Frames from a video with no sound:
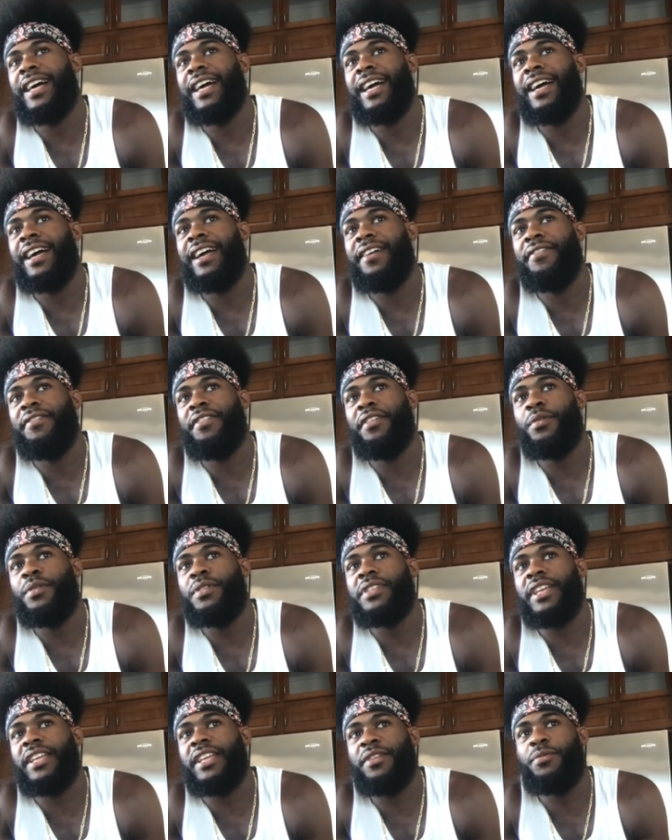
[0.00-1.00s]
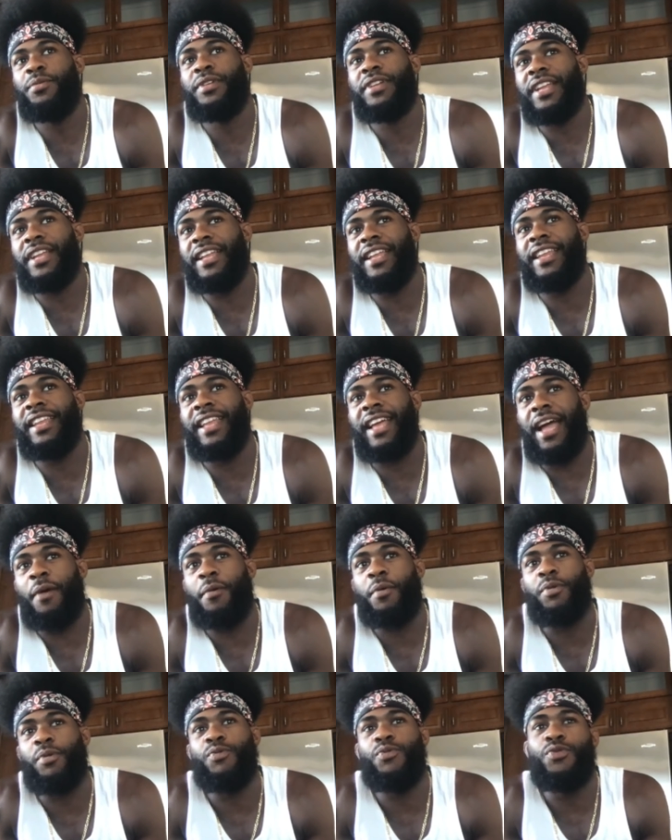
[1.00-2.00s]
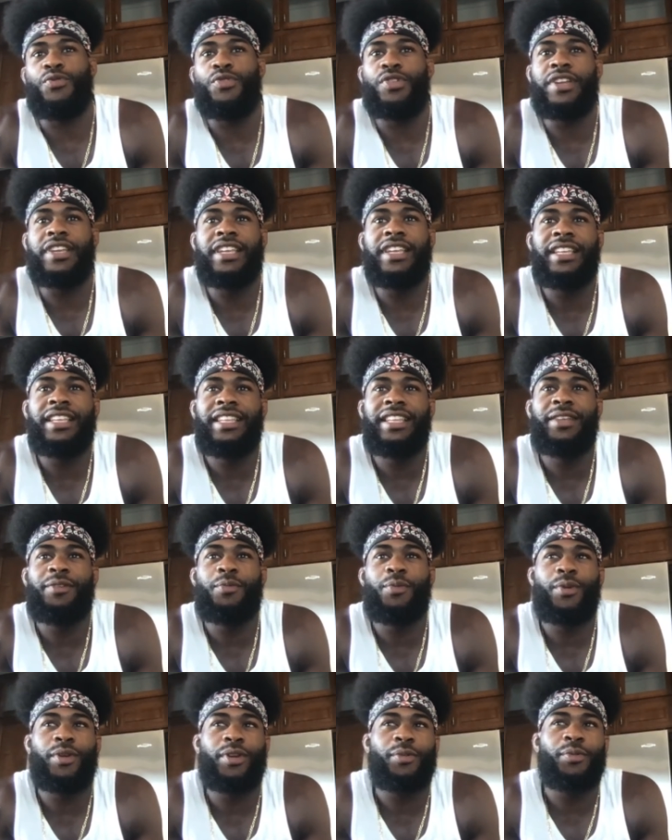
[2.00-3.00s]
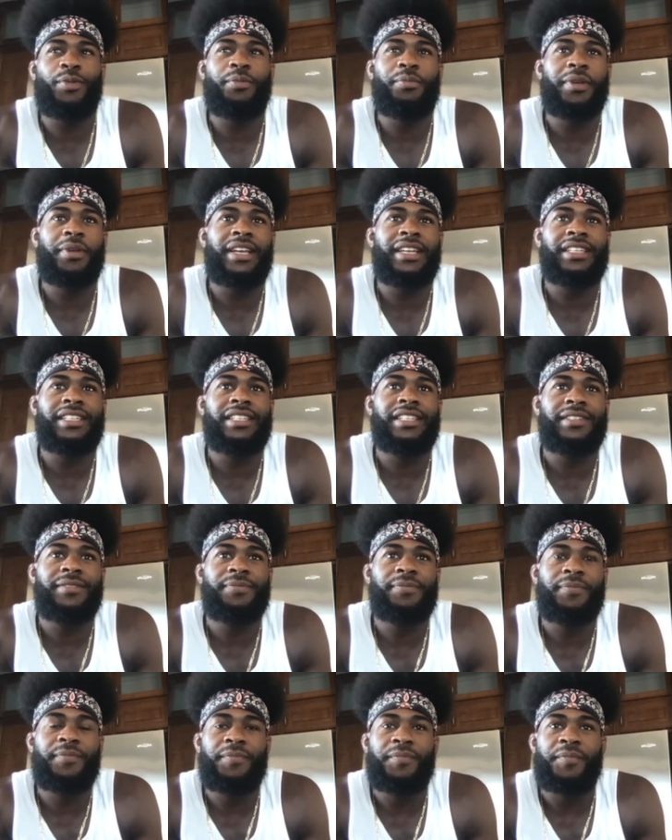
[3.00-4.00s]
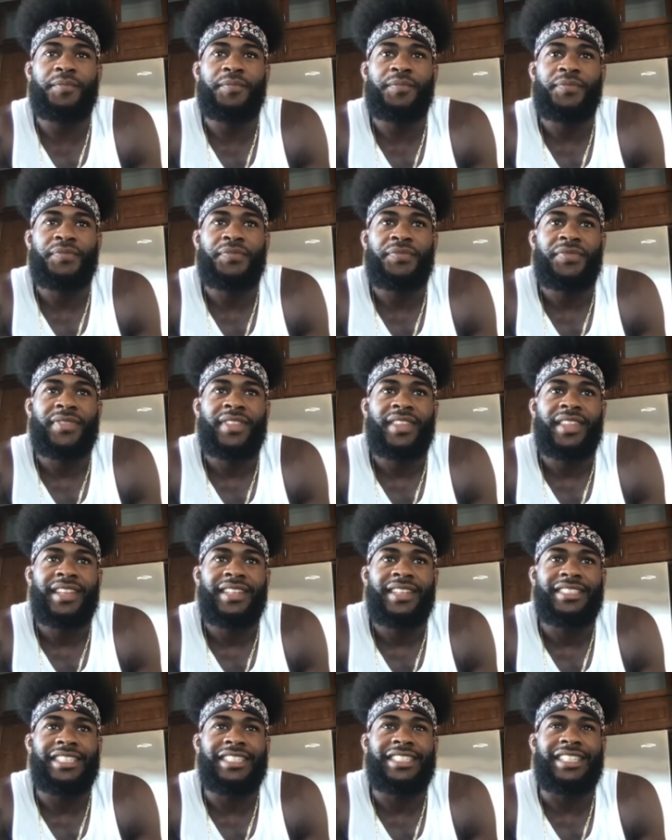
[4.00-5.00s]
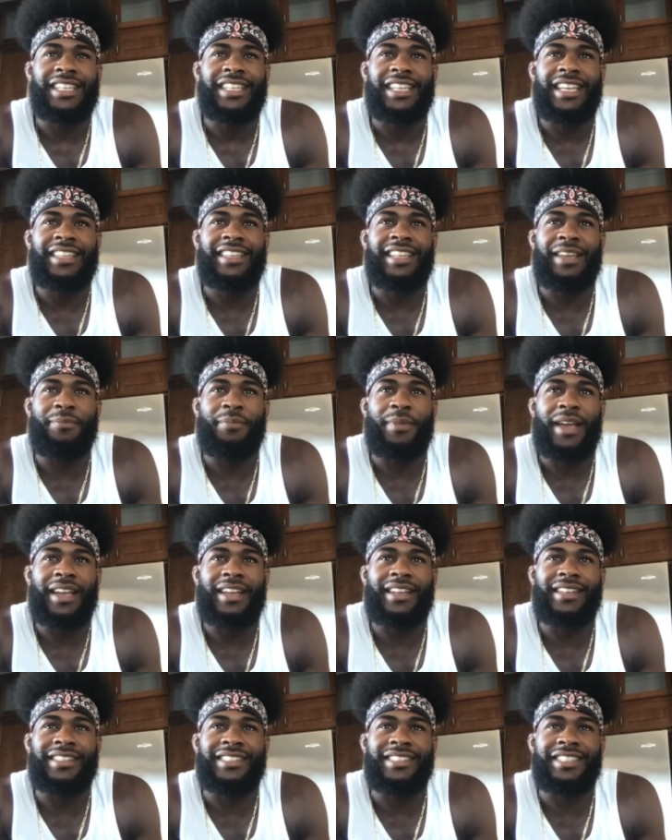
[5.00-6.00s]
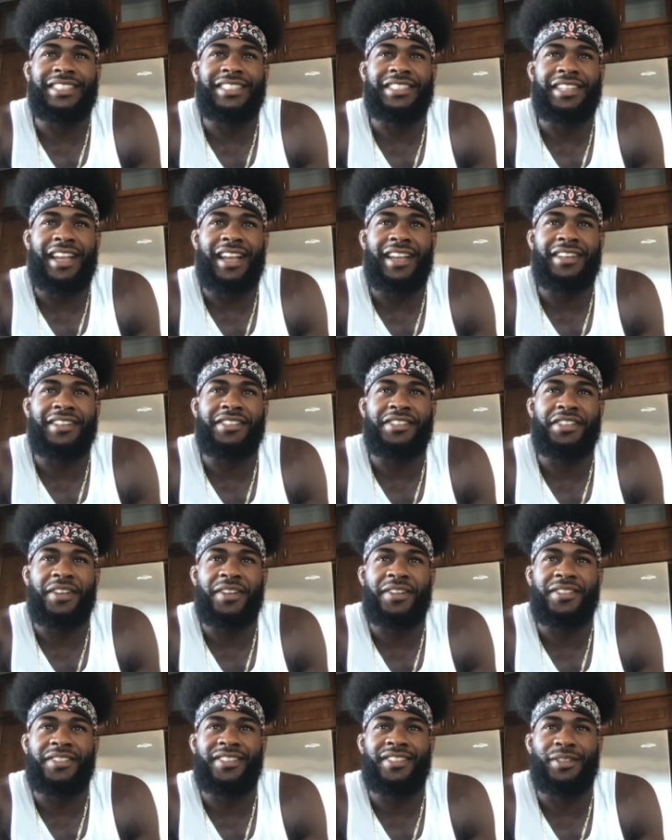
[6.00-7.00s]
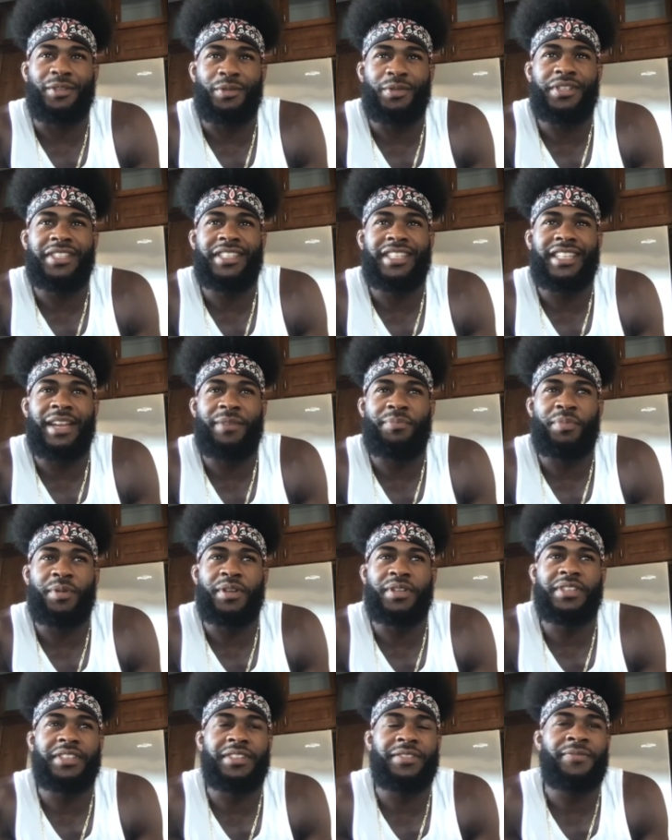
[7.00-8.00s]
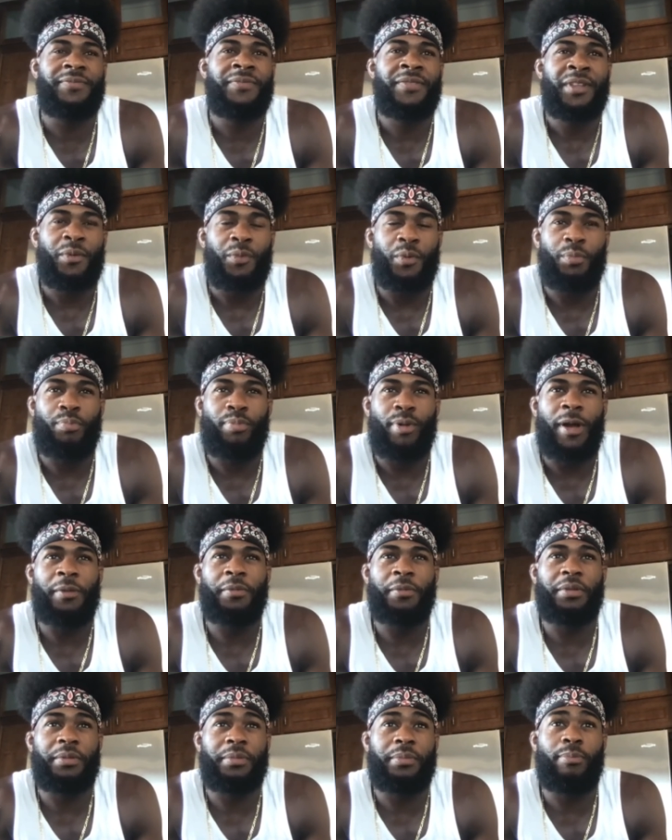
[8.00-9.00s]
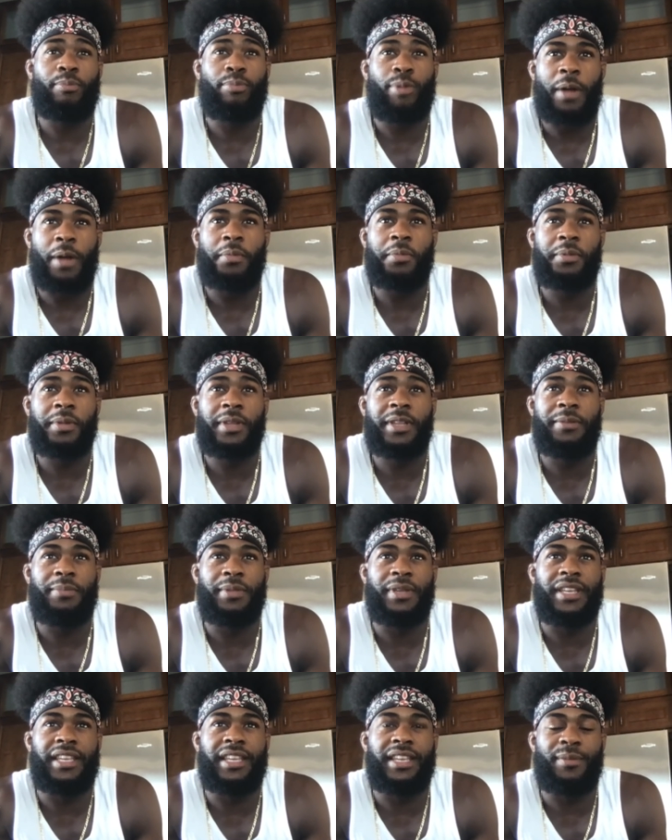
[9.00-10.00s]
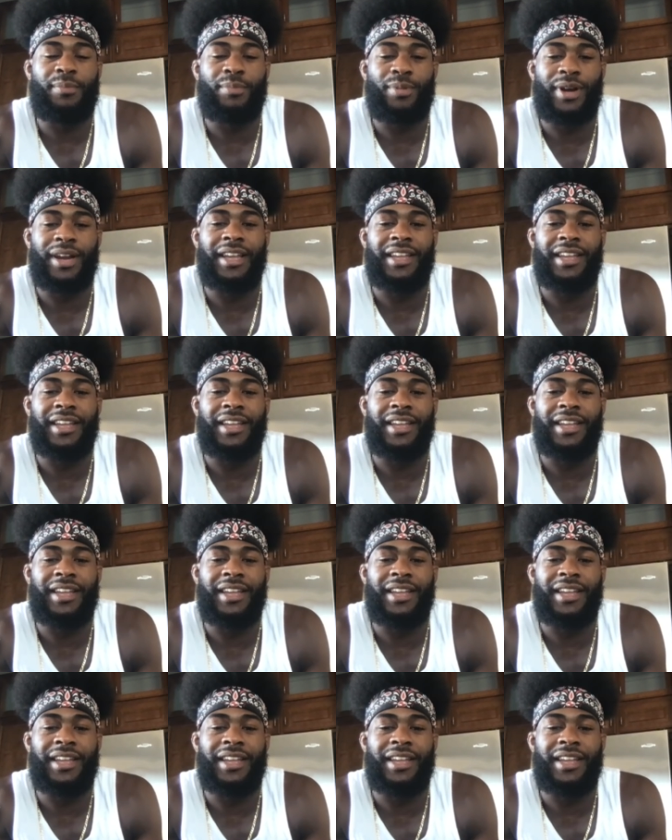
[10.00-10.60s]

If there was anyone I would really want to rematch, just to get that back, because it just kind of sucks losing to that person, would probably be Brian Carey.